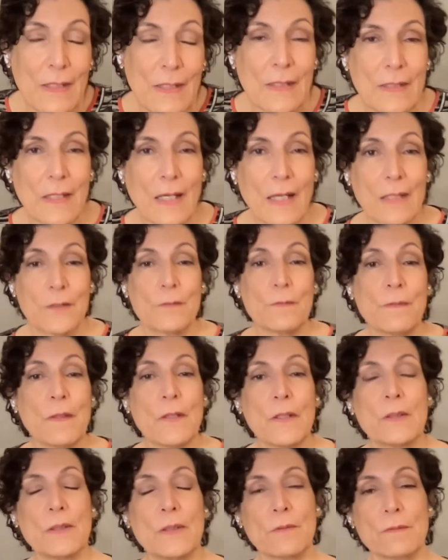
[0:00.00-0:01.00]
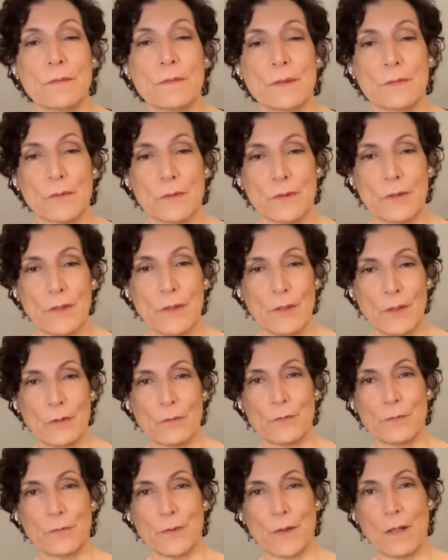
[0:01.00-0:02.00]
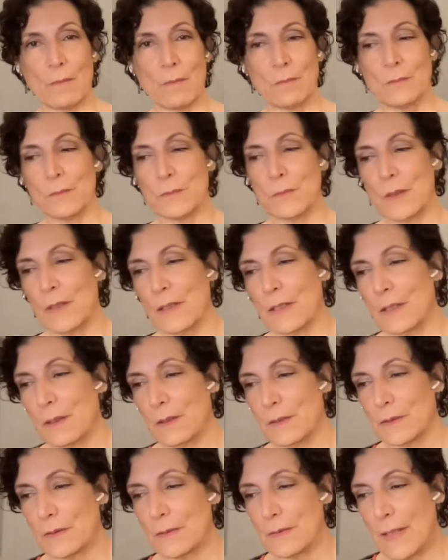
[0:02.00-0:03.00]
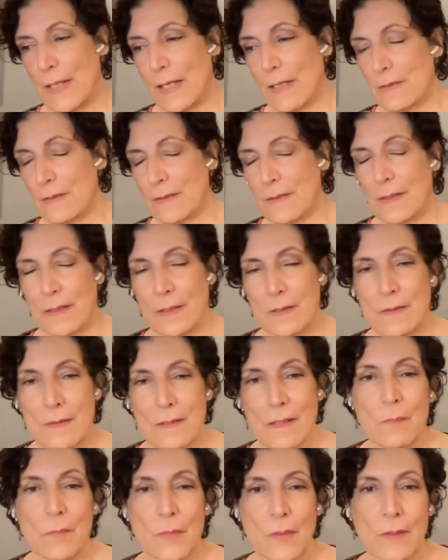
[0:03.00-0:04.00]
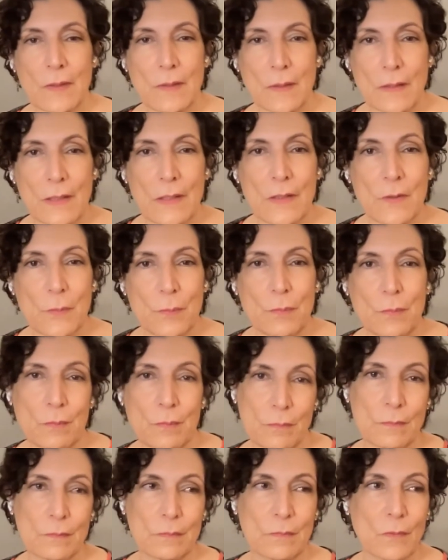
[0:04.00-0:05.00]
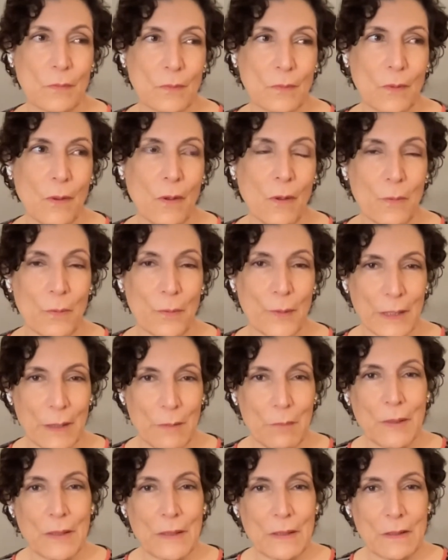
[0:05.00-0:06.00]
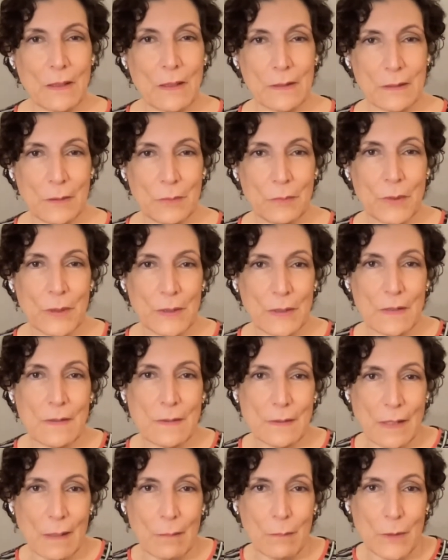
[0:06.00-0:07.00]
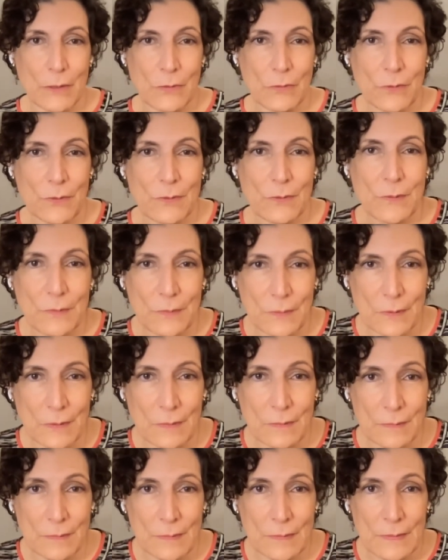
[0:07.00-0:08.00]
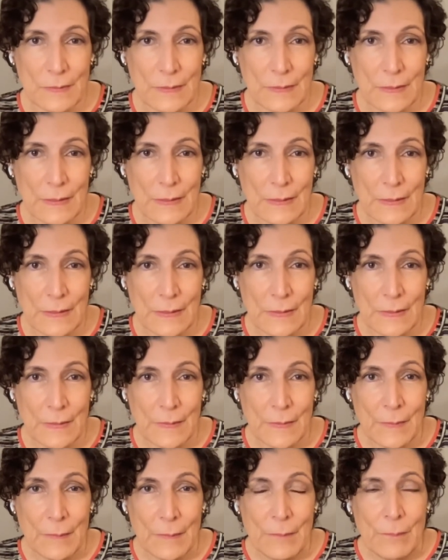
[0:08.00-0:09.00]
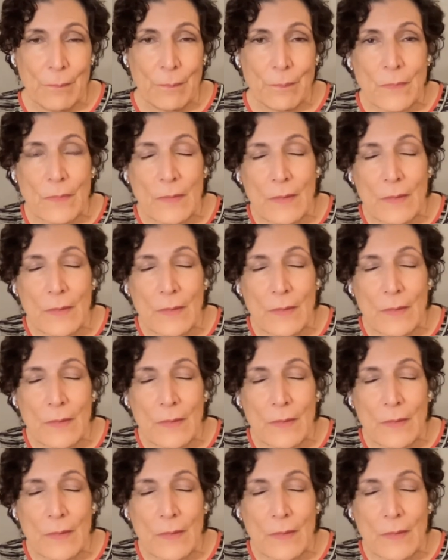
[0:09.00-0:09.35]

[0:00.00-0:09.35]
Yeah. yeah, it's very different from dancing in something that has already been done and been established. No. Yeah.